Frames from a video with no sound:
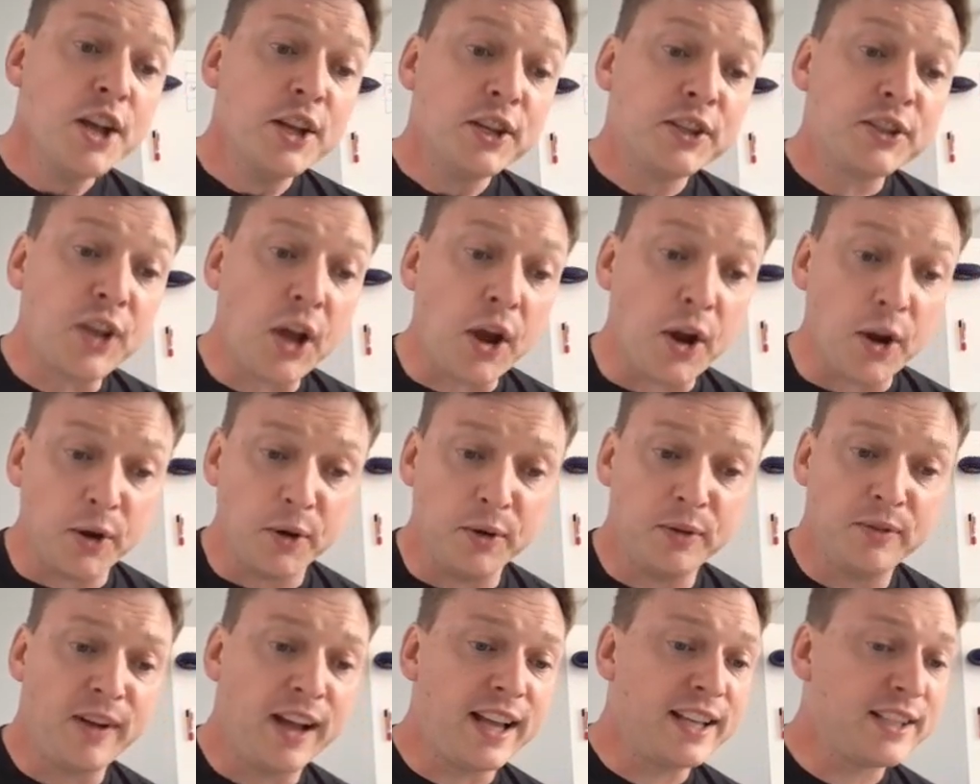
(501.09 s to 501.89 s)

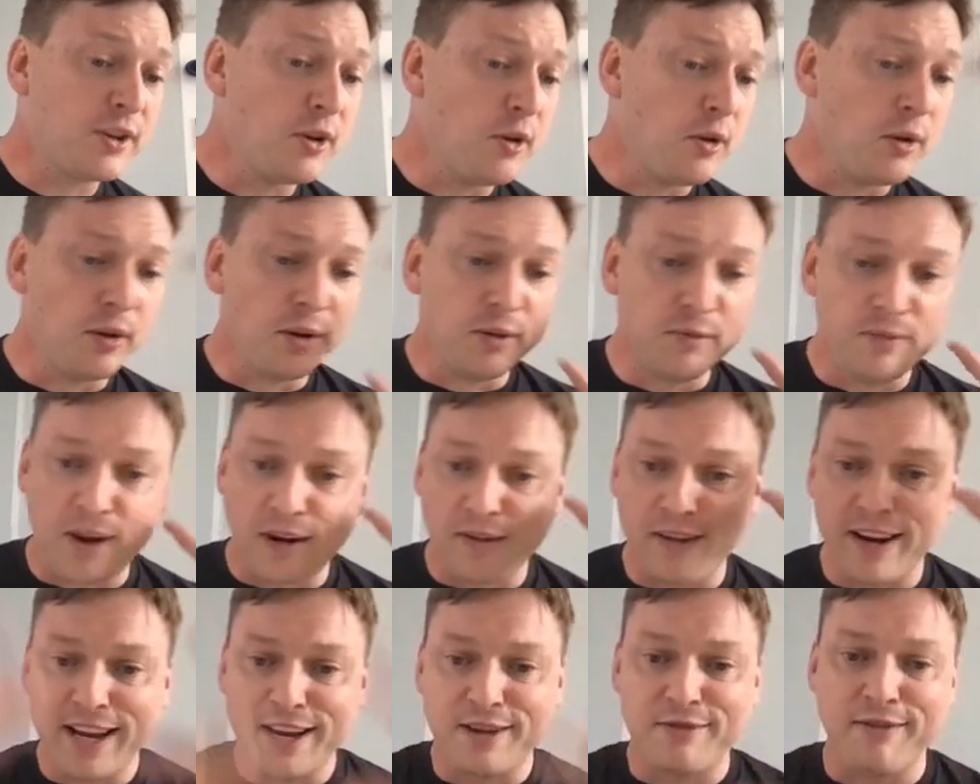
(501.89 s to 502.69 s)
So that's all
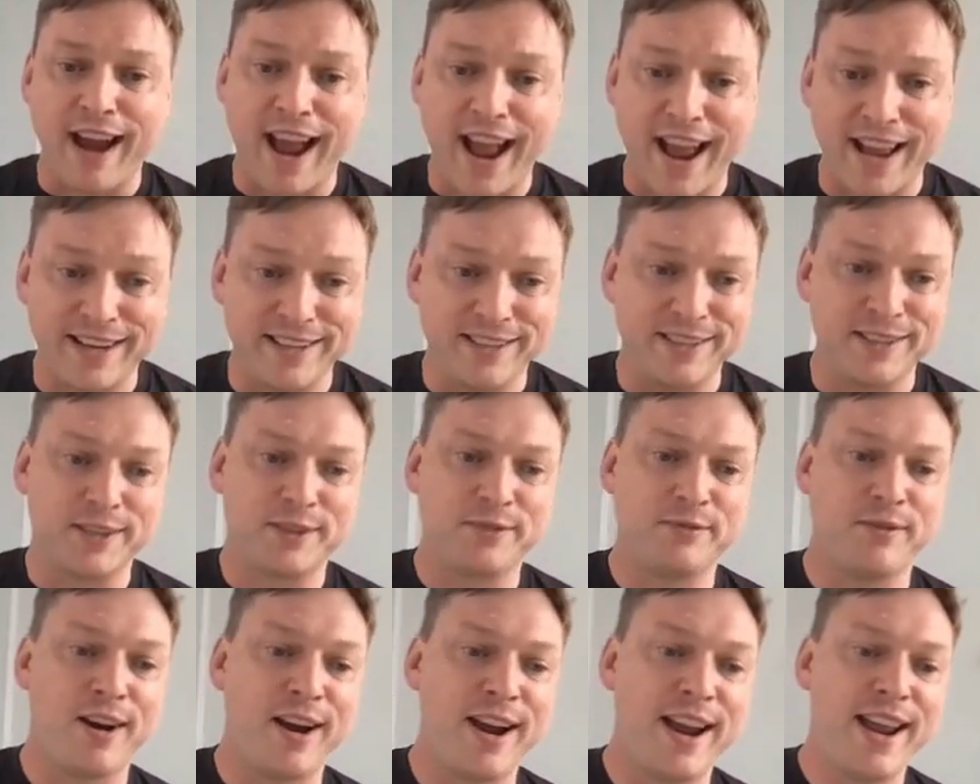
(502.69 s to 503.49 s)
very
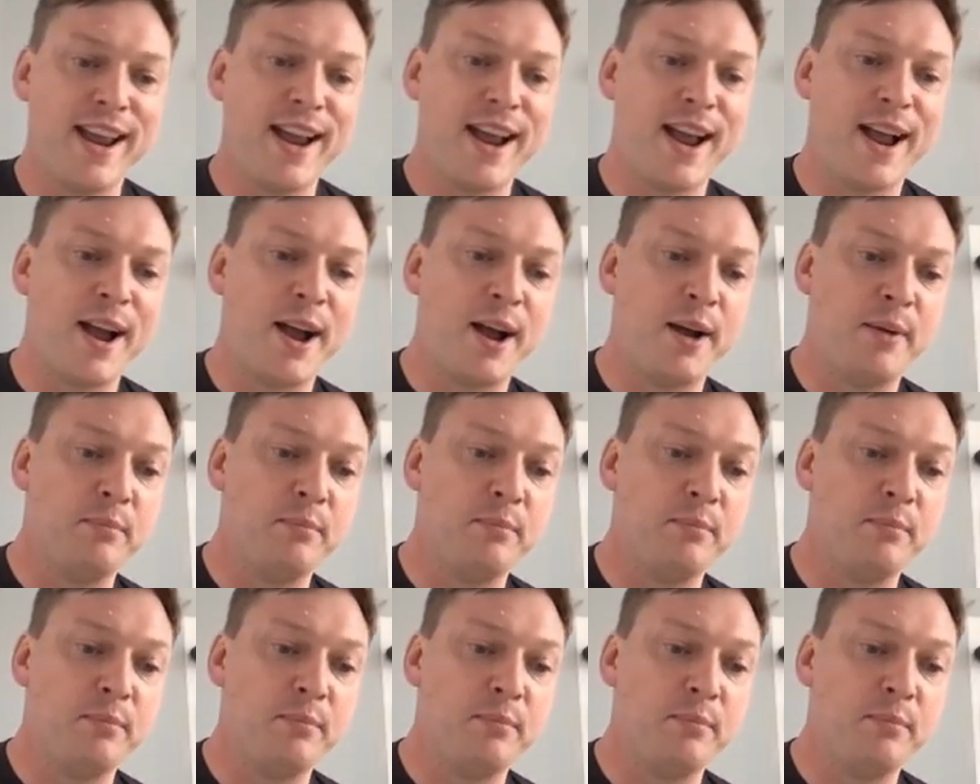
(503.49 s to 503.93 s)
grand, right?